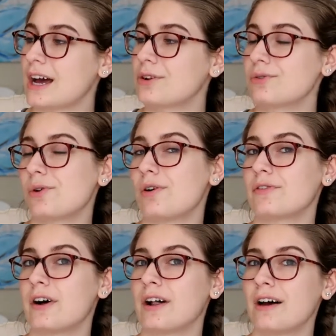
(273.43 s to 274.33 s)
I don't know
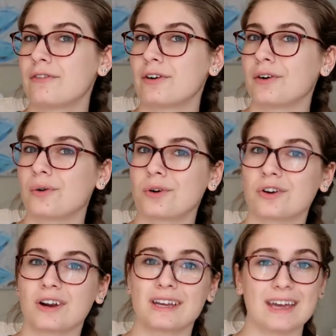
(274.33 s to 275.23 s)
if I'll ever
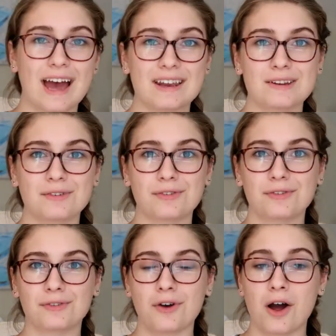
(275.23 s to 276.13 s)
order again
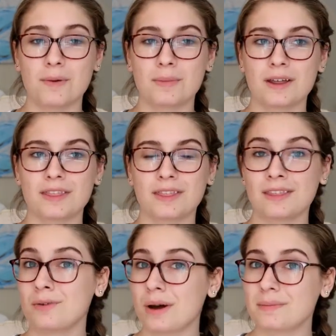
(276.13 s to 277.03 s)
from
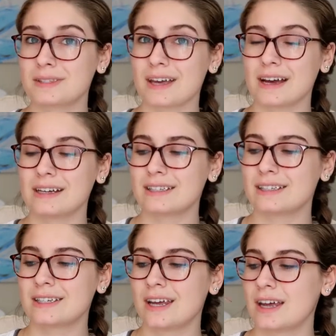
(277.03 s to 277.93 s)
the
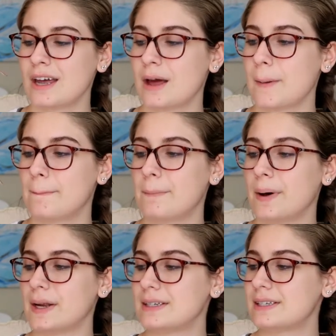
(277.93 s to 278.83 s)
website,
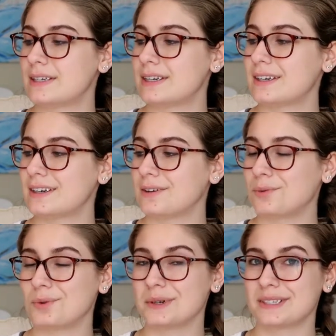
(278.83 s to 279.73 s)
but
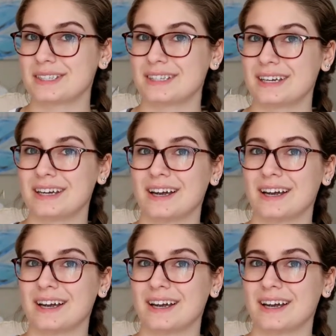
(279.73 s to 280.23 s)
we'll see.